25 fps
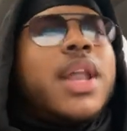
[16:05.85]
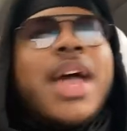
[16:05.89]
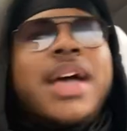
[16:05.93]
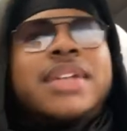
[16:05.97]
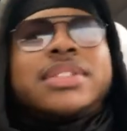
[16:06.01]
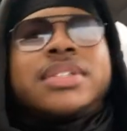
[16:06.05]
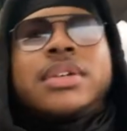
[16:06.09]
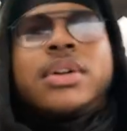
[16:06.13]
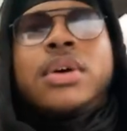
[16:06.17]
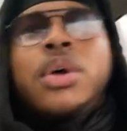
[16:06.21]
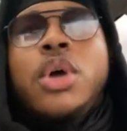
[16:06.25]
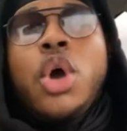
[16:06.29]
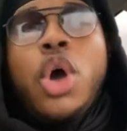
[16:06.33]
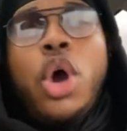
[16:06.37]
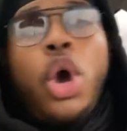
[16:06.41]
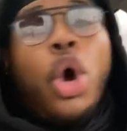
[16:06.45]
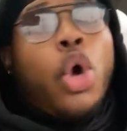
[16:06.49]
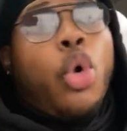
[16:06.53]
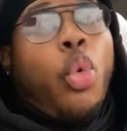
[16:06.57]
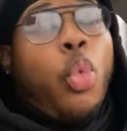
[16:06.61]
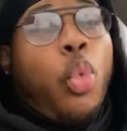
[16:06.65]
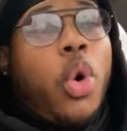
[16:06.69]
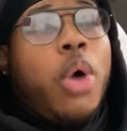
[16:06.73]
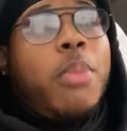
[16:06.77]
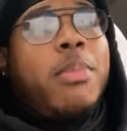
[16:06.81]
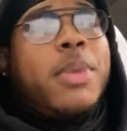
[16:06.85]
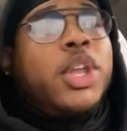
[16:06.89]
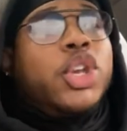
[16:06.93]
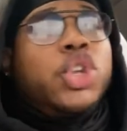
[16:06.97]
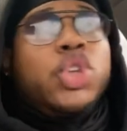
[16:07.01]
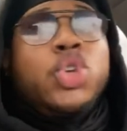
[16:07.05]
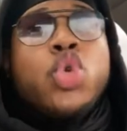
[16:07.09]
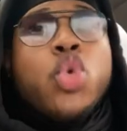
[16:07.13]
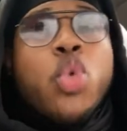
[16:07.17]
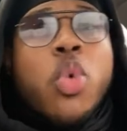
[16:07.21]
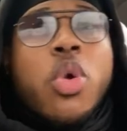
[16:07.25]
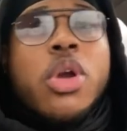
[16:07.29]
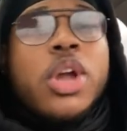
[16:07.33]
Has a woman
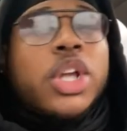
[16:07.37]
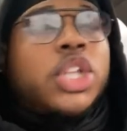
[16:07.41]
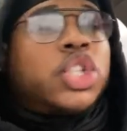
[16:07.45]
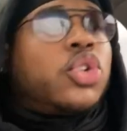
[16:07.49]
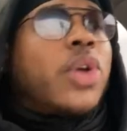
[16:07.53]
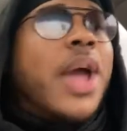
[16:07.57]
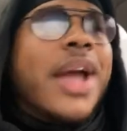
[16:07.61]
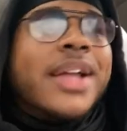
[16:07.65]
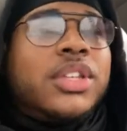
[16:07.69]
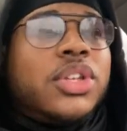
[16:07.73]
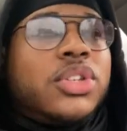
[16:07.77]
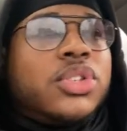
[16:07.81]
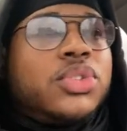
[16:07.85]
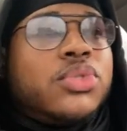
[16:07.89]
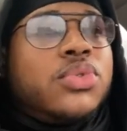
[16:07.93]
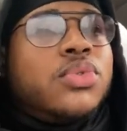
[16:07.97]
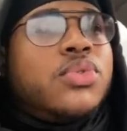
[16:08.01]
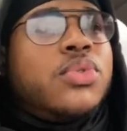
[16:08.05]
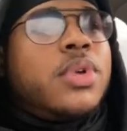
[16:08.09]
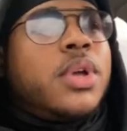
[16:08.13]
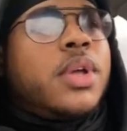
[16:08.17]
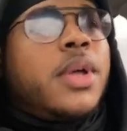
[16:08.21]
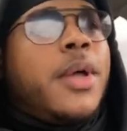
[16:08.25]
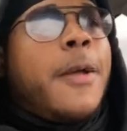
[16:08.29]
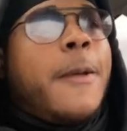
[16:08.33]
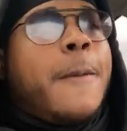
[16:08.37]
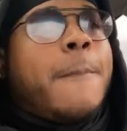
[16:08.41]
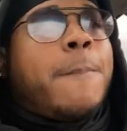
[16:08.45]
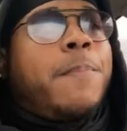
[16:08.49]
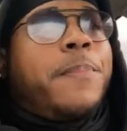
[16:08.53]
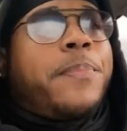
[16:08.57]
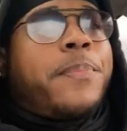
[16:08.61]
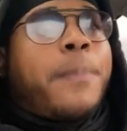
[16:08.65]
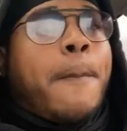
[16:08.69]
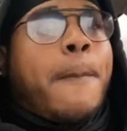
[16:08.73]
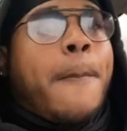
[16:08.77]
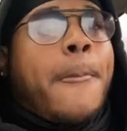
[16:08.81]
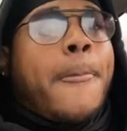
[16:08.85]
you were attracted to
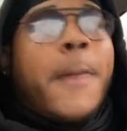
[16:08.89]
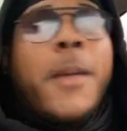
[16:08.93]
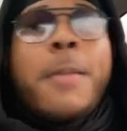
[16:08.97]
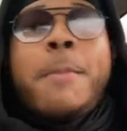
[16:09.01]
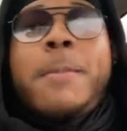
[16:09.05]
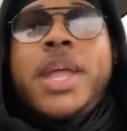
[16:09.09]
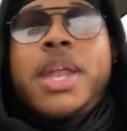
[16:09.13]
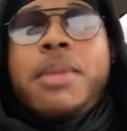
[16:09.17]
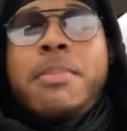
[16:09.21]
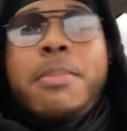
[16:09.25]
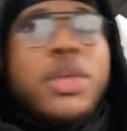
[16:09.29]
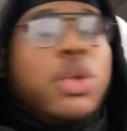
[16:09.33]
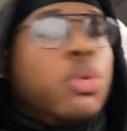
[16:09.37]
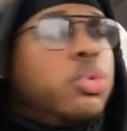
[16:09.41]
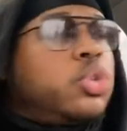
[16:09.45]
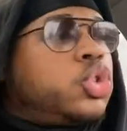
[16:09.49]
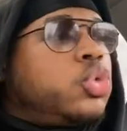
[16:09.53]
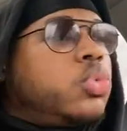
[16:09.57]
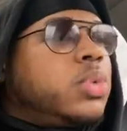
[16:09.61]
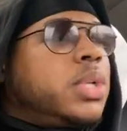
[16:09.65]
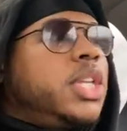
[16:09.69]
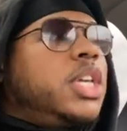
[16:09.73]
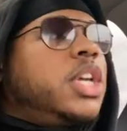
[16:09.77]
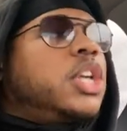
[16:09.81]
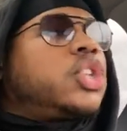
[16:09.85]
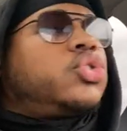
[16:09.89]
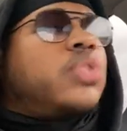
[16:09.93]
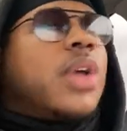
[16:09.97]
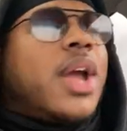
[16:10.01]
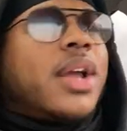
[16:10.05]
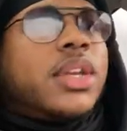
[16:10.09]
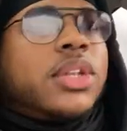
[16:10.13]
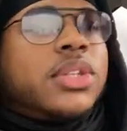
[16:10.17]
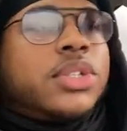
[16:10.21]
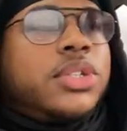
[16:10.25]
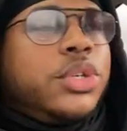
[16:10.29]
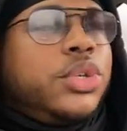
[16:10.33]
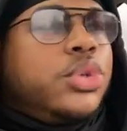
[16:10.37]
been mutually
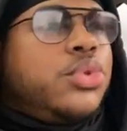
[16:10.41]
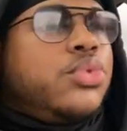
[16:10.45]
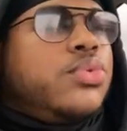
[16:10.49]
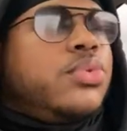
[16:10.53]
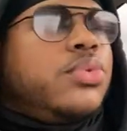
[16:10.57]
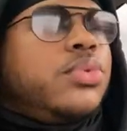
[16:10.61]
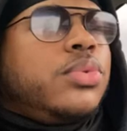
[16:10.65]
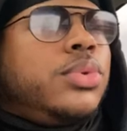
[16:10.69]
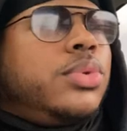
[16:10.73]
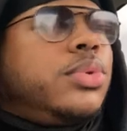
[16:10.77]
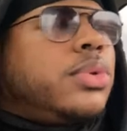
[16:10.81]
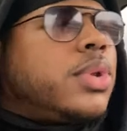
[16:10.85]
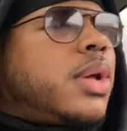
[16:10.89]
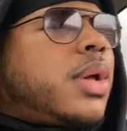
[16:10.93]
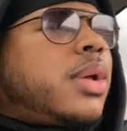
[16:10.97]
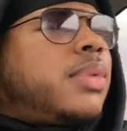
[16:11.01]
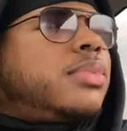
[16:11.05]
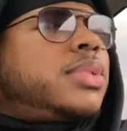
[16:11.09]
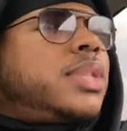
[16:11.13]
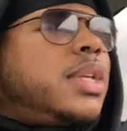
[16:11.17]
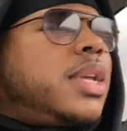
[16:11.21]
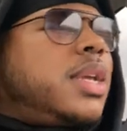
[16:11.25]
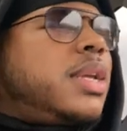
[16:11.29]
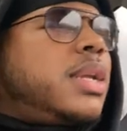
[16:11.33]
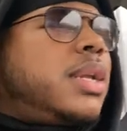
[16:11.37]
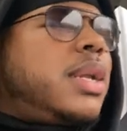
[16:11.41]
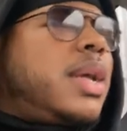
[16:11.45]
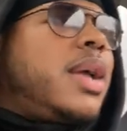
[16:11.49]
attracted to you? You know what I'm saying?